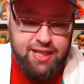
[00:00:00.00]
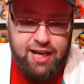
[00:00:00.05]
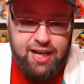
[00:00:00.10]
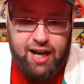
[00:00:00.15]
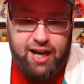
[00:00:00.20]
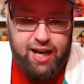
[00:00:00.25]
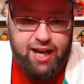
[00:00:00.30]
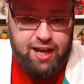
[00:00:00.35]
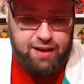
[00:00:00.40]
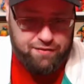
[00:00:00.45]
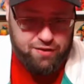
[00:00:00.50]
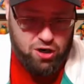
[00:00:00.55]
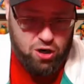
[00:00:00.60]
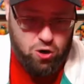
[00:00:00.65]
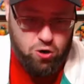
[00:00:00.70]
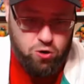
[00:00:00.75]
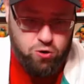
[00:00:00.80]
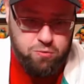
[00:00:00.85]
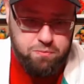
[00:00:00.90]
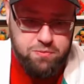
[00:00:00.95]
I have
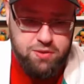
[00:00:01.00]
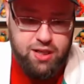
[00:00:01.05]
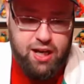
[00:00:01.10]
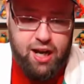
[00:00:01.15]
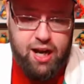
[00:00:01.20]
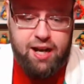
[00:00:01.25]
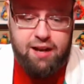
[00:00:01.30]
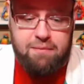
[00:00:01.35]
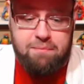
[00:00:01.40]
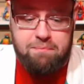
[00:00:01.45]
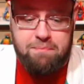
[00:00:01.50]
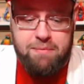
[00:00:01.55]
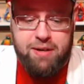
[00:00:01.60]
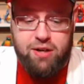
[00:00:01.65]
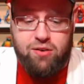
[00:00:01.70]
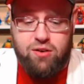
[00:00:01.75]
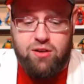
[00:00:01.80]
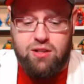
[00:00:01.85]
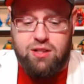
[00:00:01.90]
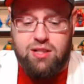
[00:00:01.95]
combs, I have
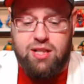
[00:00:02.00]
mirrors,